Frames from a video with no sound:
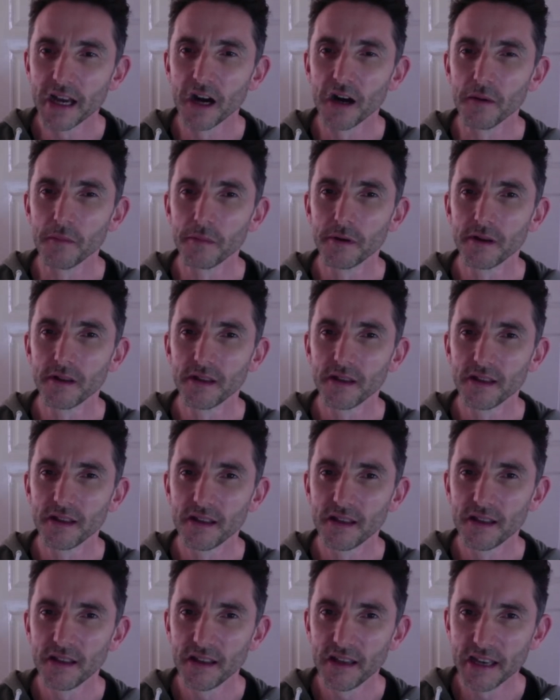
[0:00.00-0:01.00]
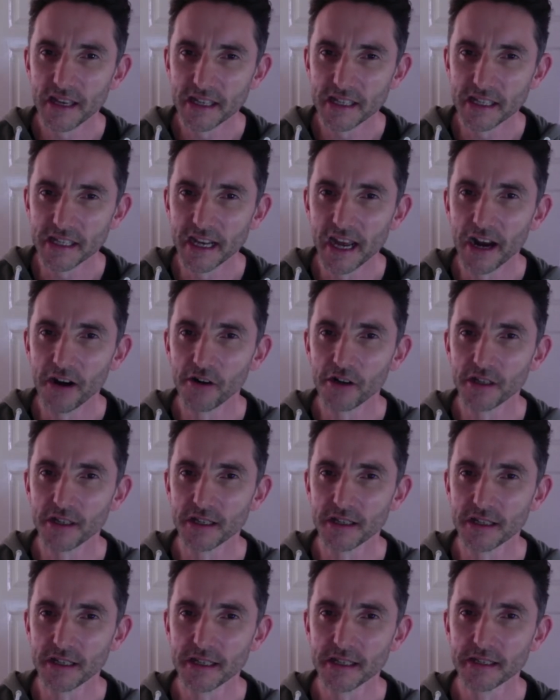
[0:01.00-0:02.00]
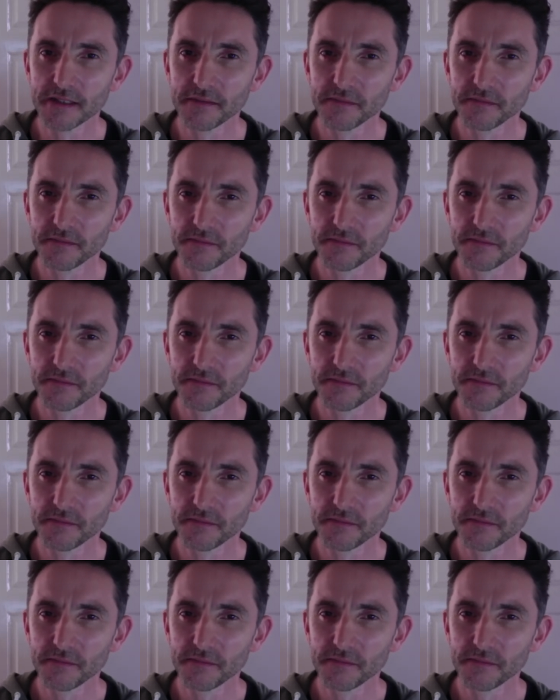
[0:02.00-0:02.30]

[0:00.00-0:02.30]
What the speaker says: up his inheritance.